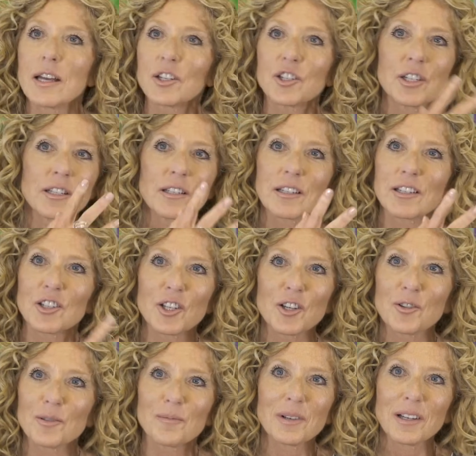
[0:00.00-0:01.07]
And she
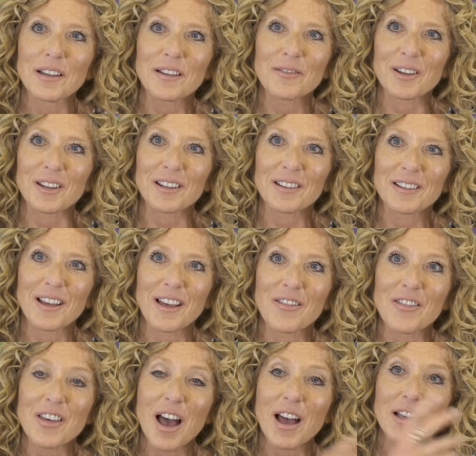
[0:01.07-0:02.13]
couldn't believe it. And
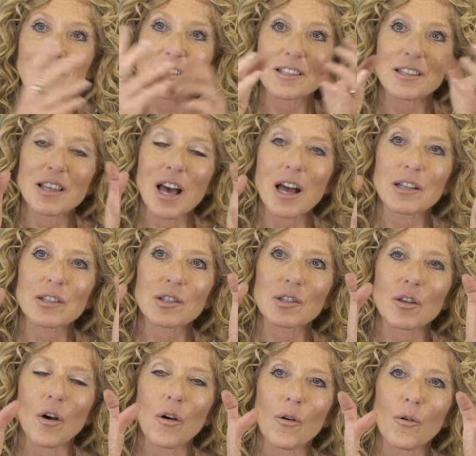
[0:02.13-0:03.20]
that's
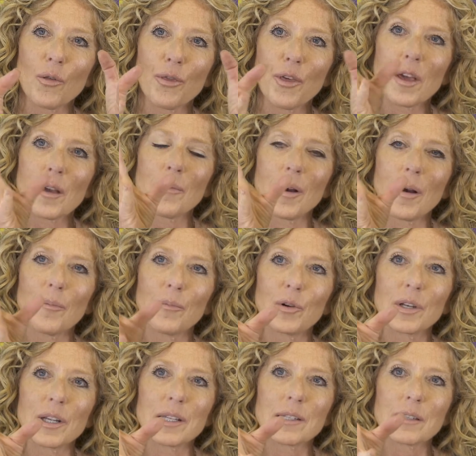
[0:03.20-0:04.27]
the whole thing about
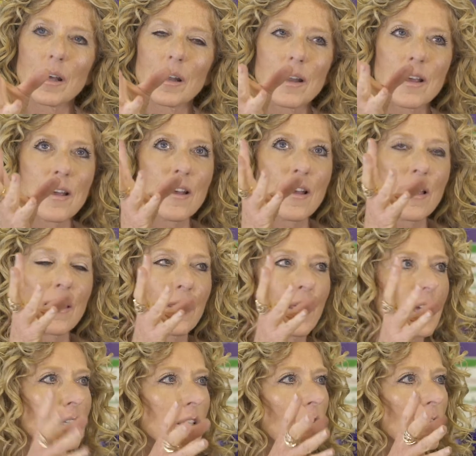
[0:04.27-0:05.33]
bullies, that
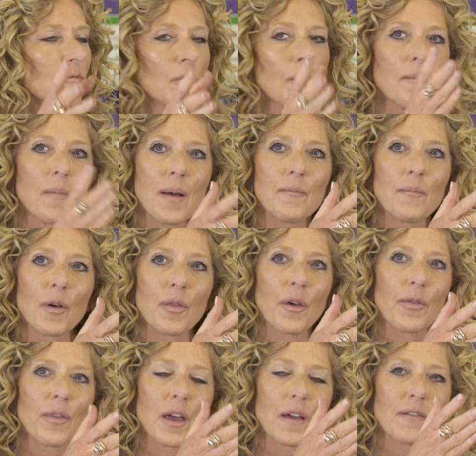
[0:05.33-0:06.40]
they don't remember
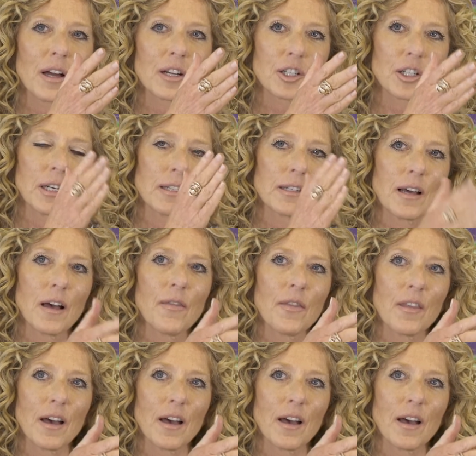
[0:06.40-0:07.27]
that they've actually done